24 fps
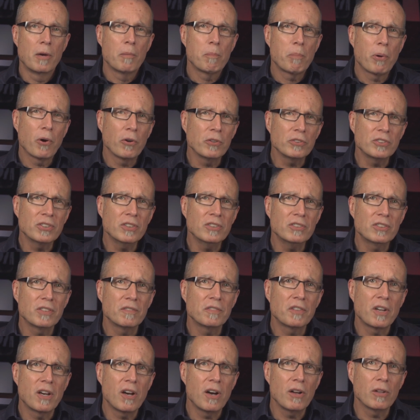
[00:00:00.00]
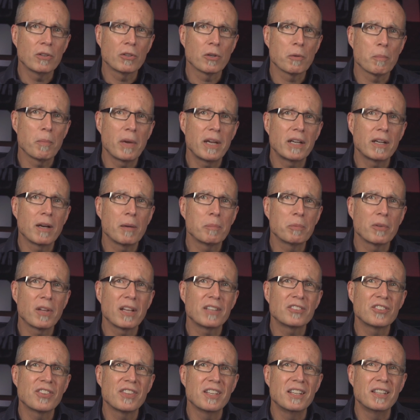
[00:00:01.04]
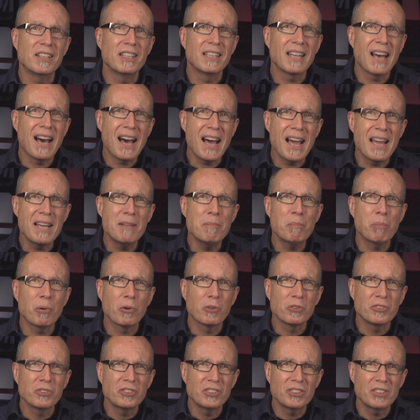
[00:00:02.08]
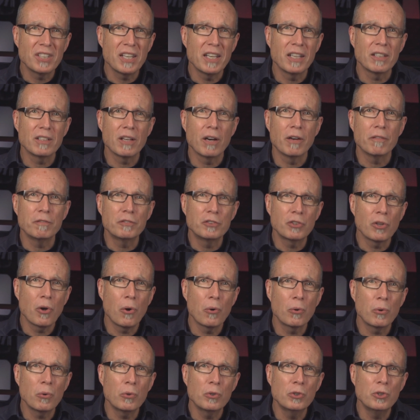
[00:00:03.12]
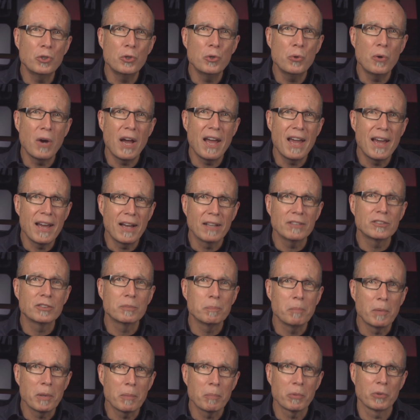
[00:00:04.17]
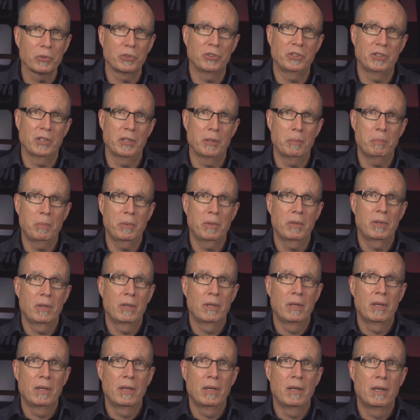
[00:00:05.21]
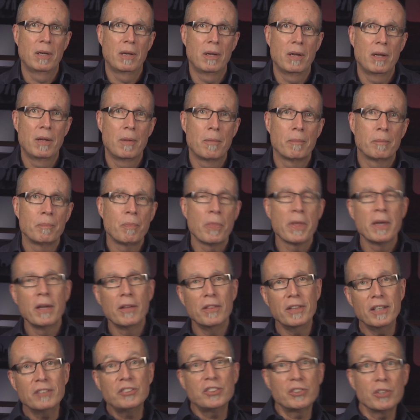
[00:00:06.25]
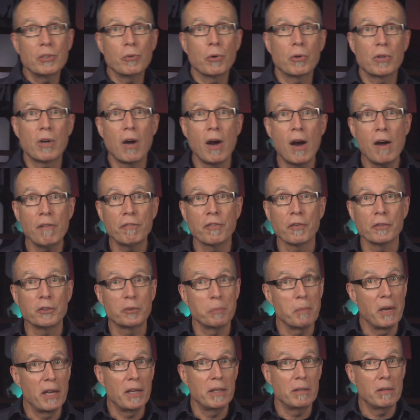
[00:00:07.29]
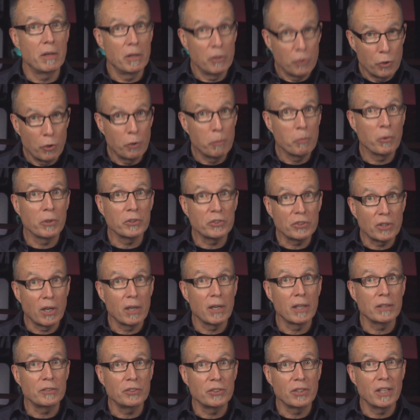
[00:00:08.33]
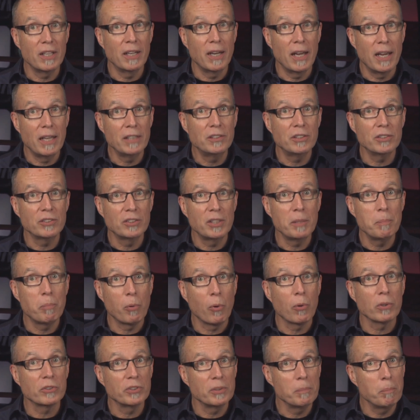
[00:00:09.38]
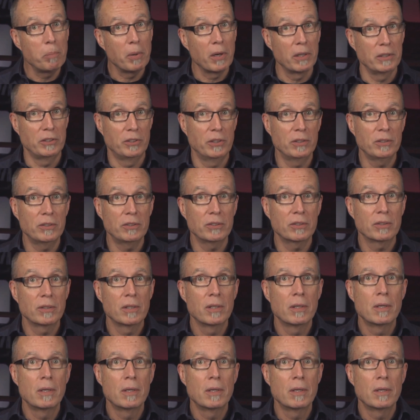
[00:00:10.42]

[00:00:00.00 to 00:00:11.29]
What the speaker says: Persons of color make up less than 9% of total U.S. membership. This General Conference made numerous cuts in agency boards and budgets,